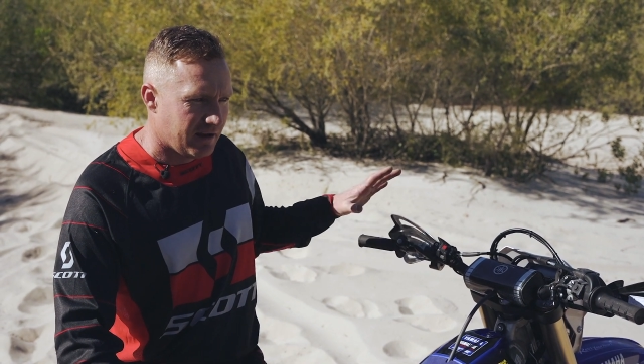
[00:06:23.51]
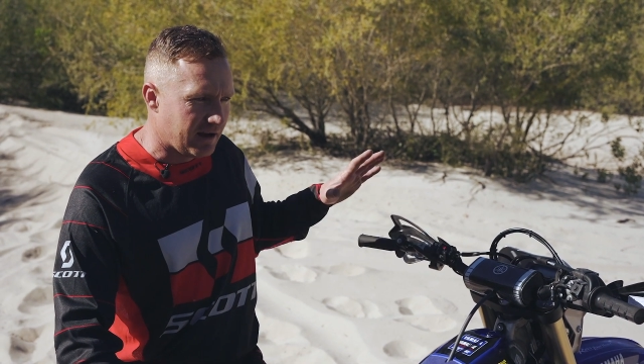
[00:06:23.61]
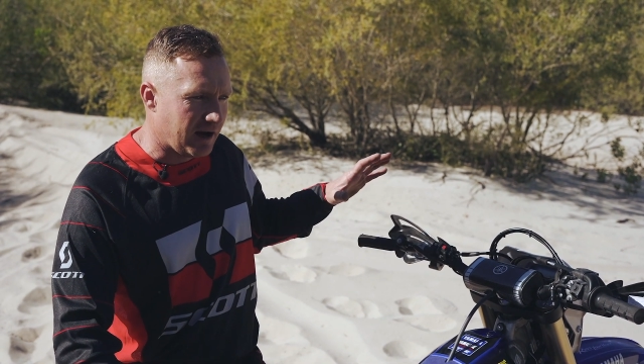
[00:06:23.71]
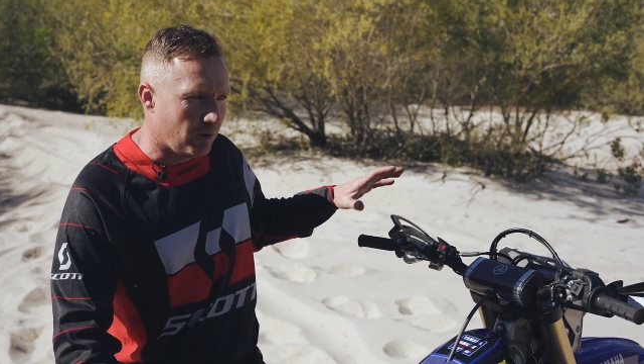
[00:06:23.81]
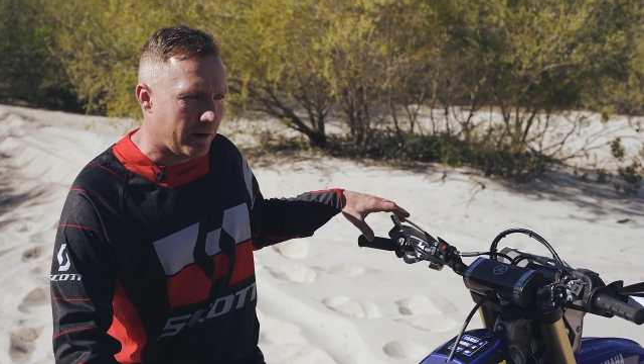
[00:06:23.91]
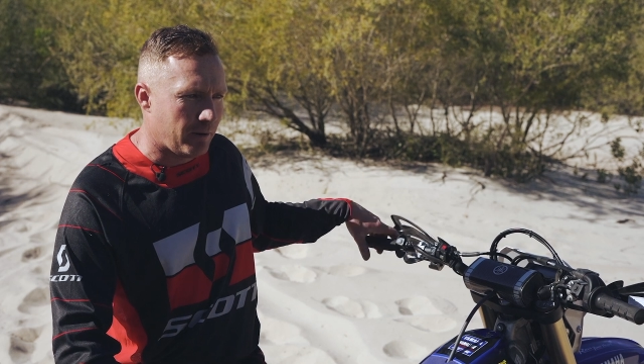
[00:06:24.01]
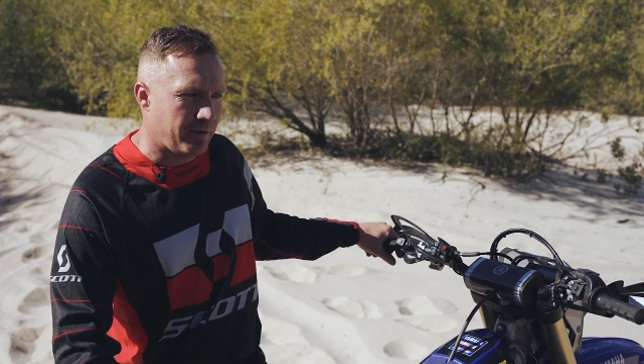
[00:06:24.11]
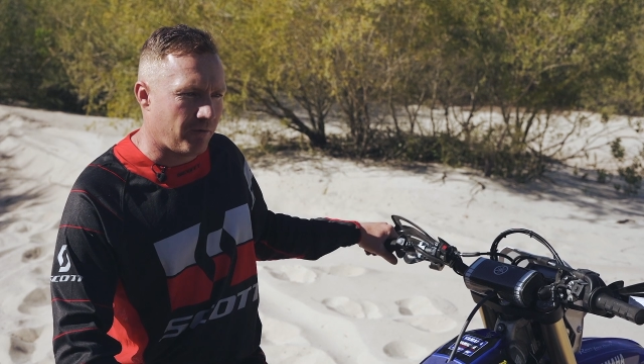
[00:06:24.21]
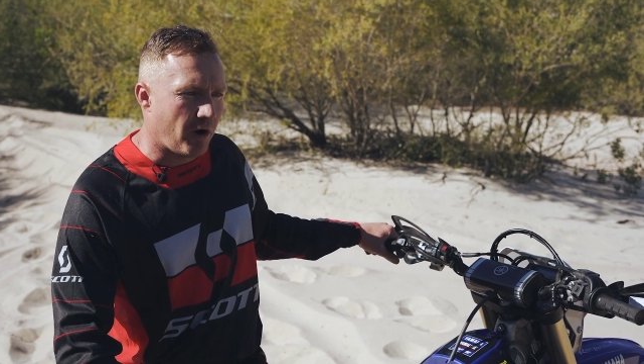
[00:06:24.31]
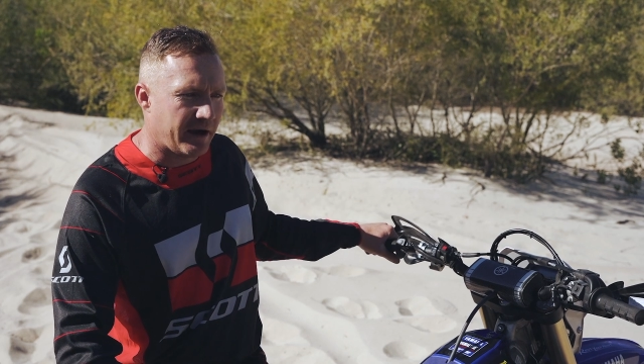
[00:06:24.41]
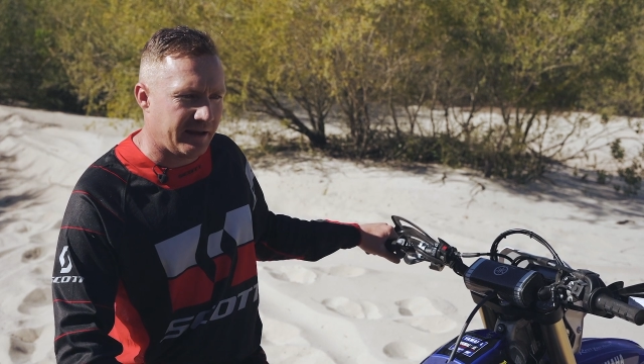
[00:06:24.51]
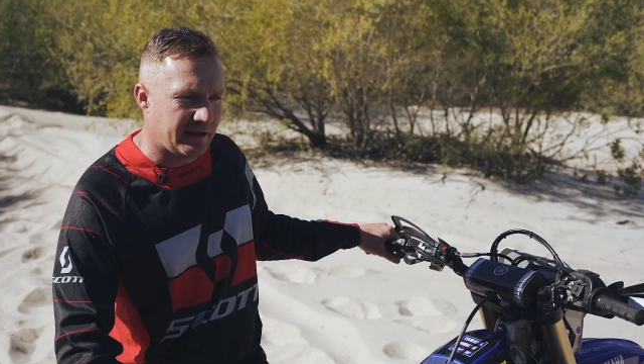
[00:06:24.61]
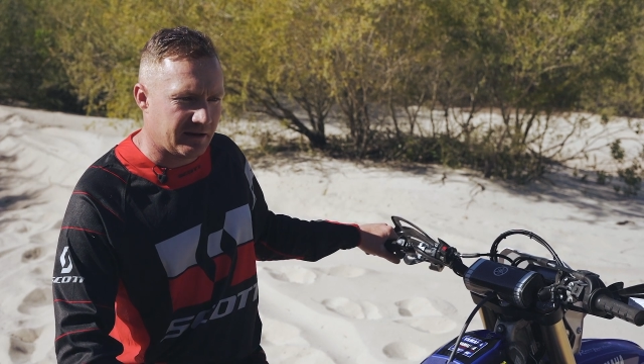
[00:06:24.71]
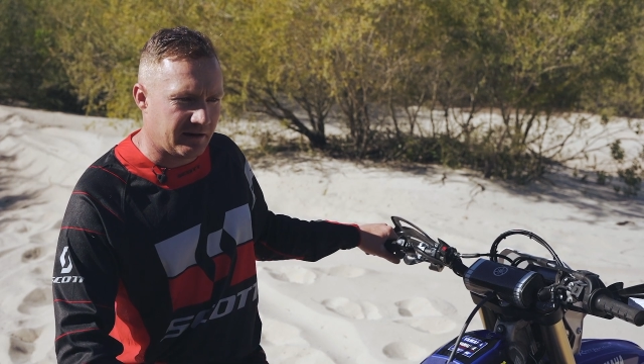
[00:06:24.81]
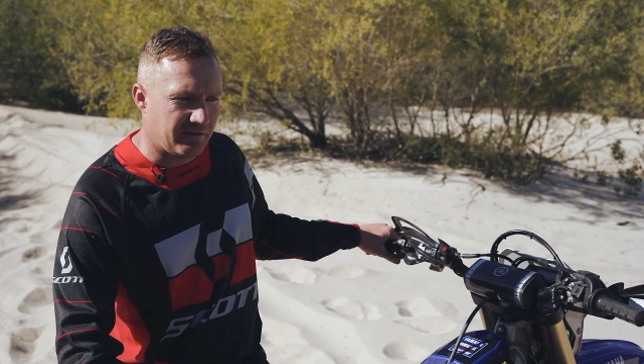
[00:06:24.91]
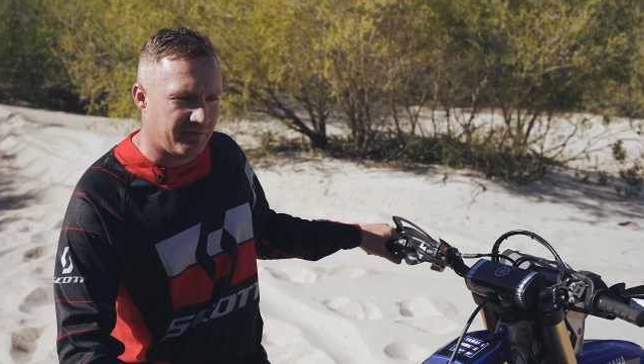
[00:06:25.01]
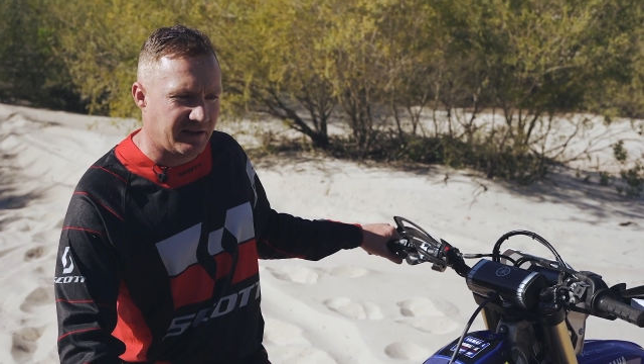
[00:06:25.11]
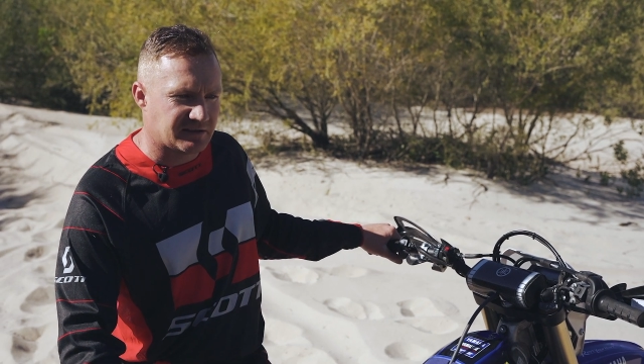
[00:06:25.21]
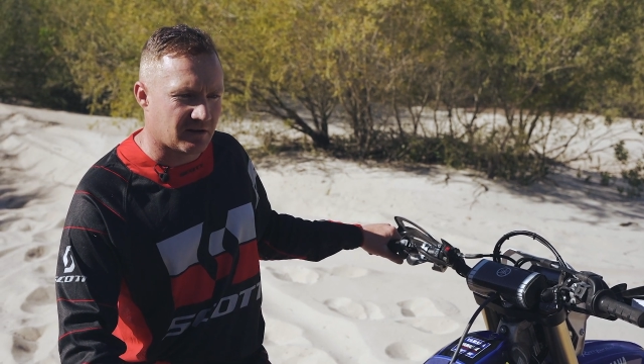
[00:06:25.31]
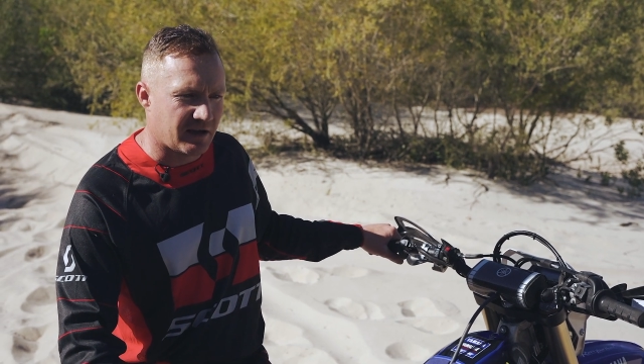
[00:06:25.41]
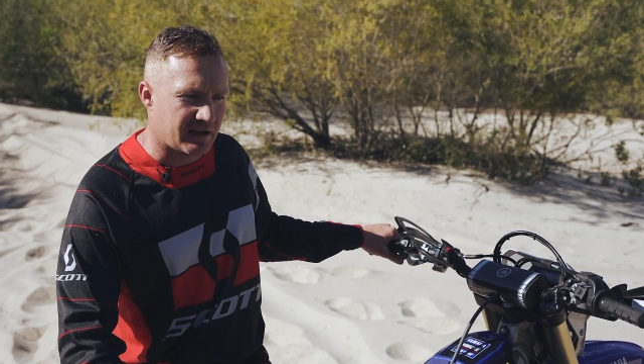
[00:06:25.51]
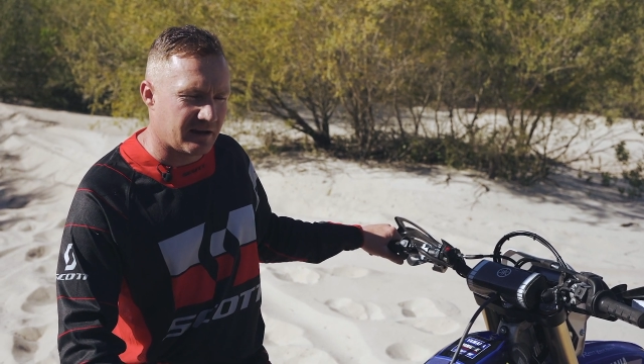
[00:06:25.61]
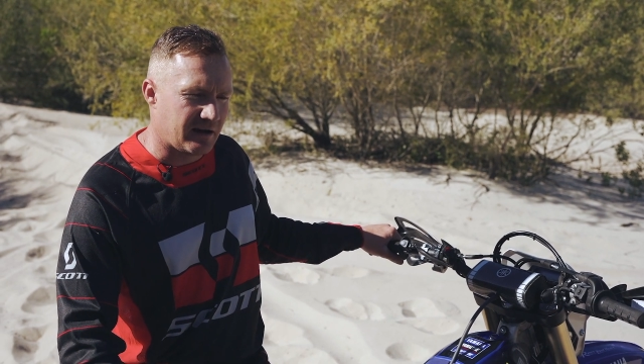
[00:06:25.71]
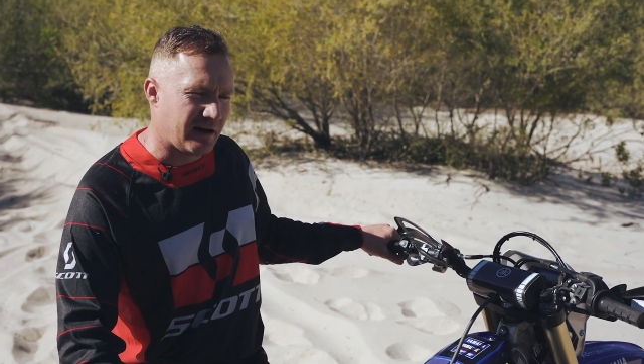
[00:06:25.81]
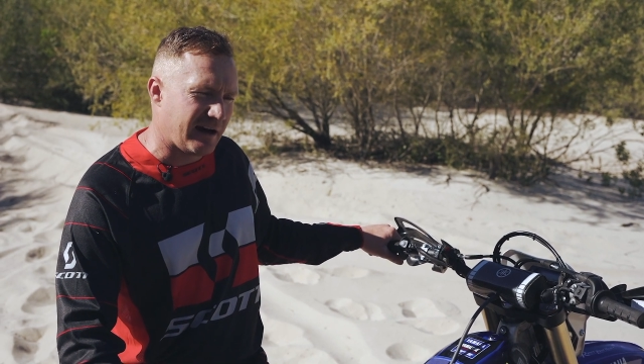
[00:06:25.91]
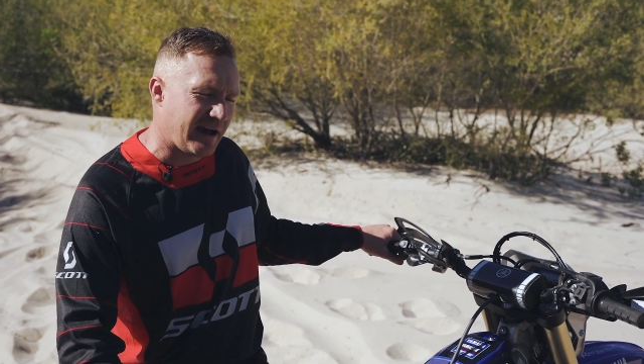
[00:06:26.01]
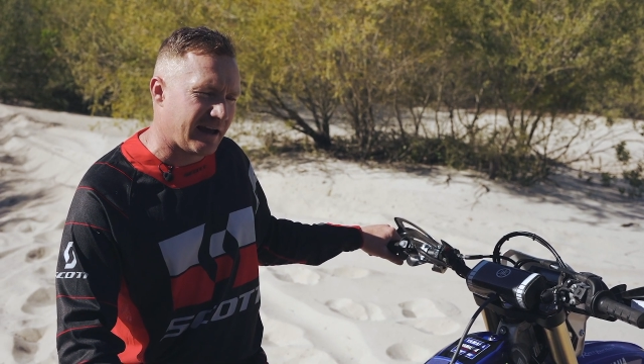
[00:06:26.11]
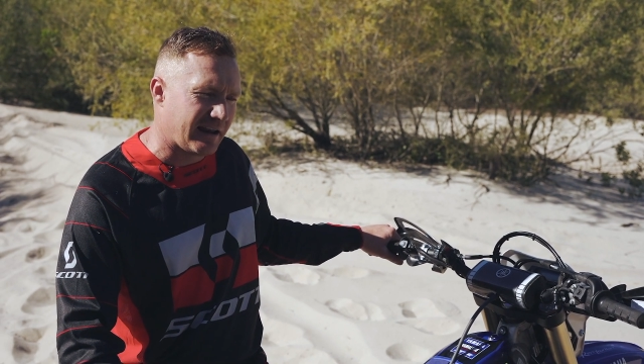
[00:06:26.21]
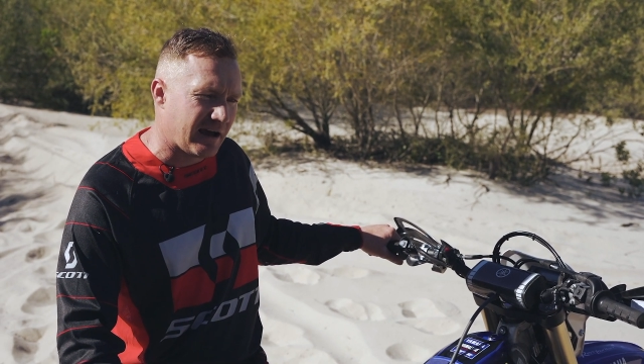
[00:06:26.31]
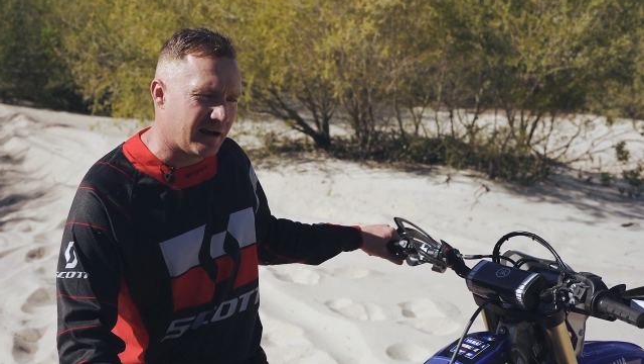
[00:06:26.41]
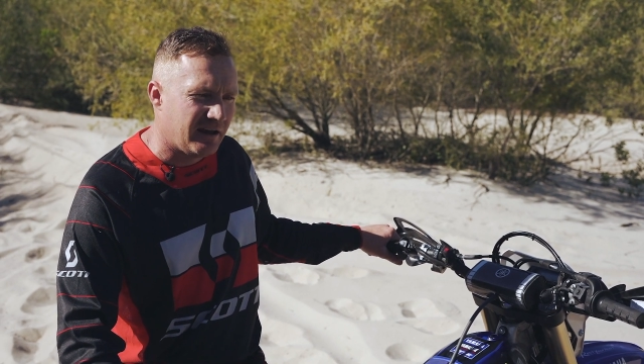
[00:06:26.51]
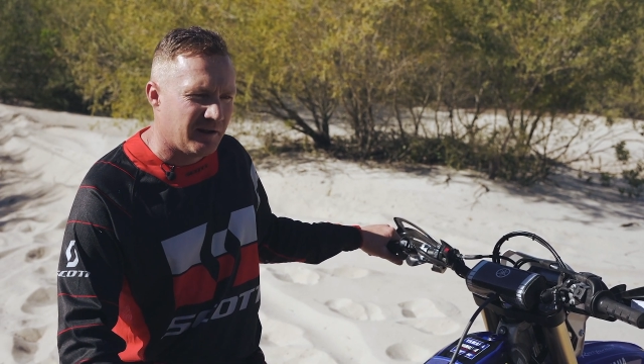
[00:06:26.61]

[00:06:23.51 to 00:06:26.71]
Where we're riding and events like Hatta,